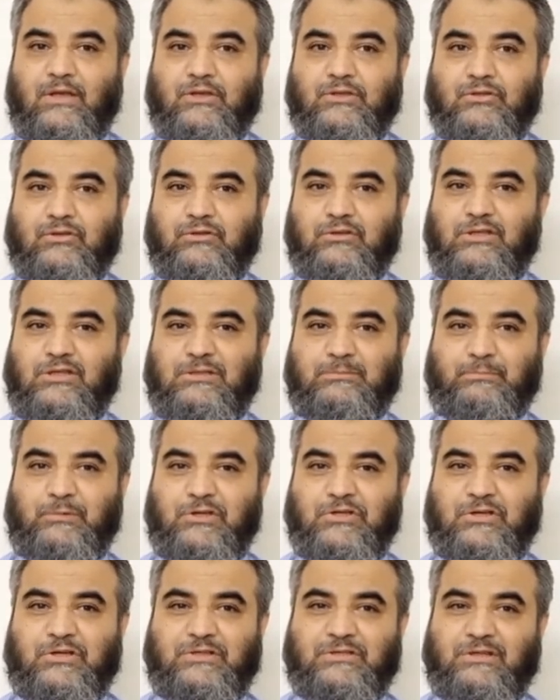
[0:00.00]
So these
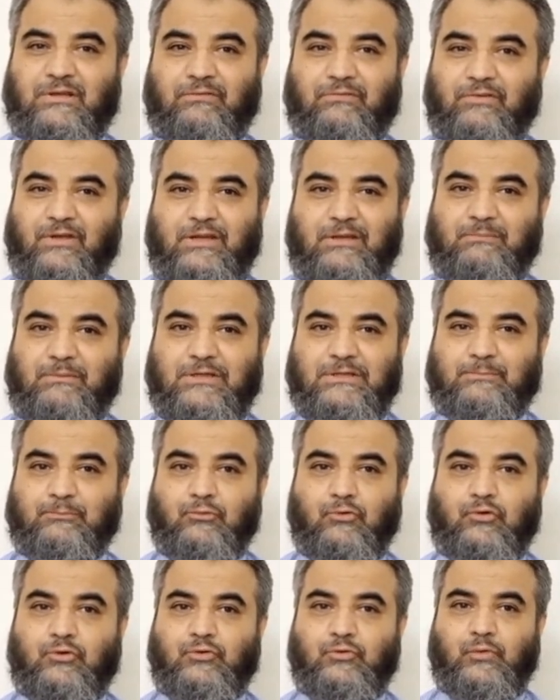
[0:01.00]
patients are very much
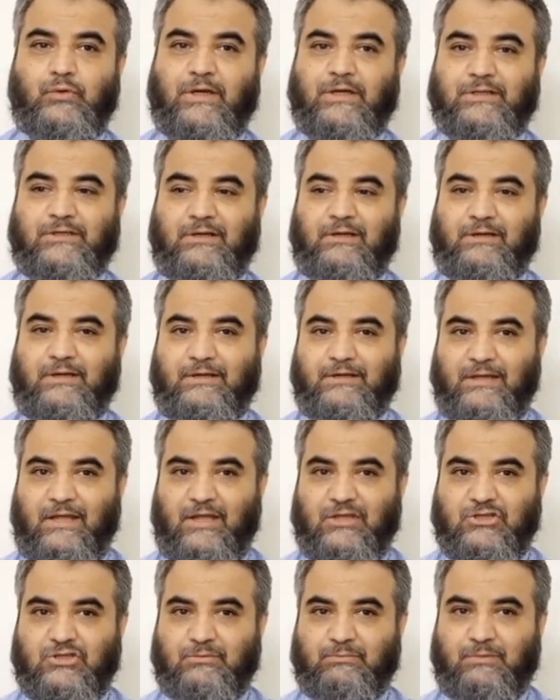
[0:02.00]
prone to retinal
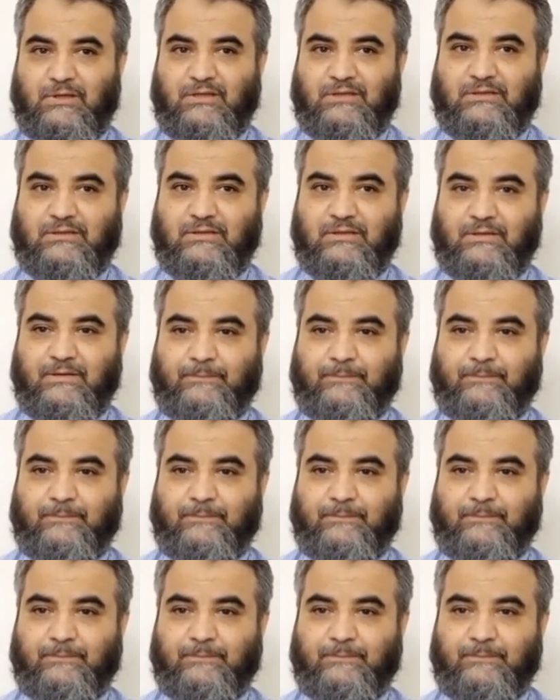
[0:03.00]
detachment.